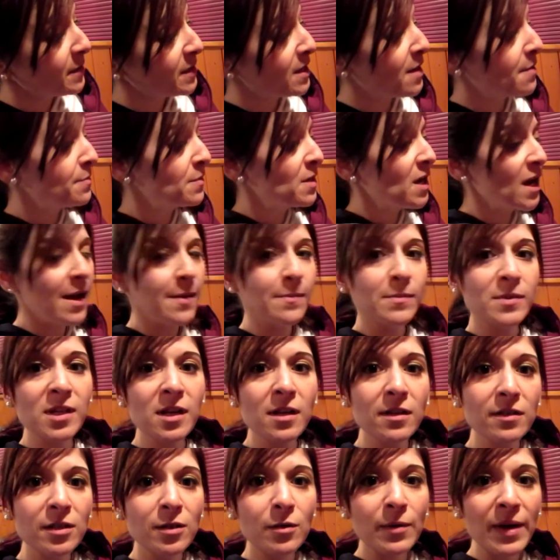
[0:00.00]
Sometimes
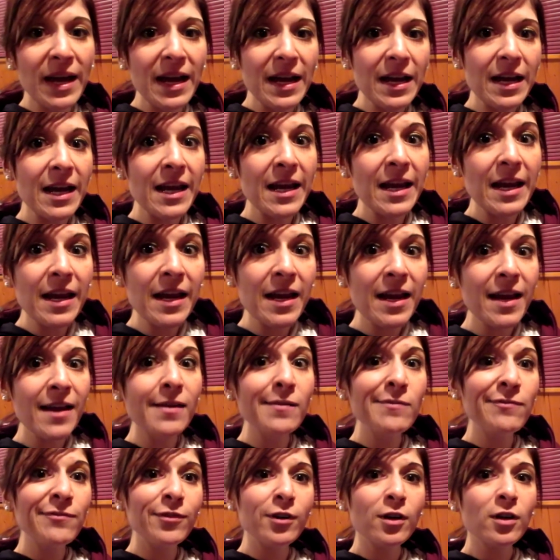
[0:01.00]
I'll do
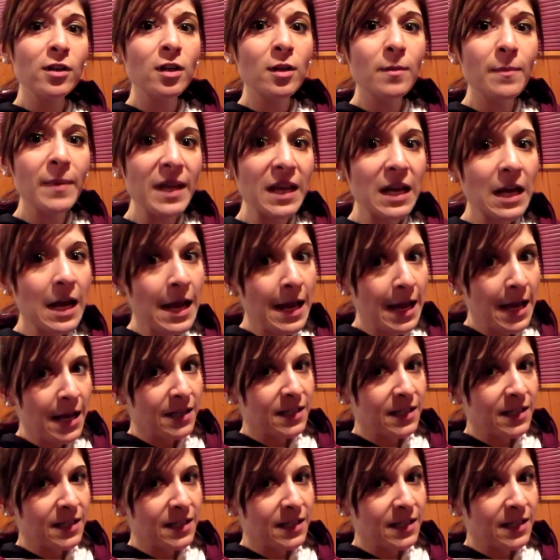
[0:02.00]
80 for a little bit,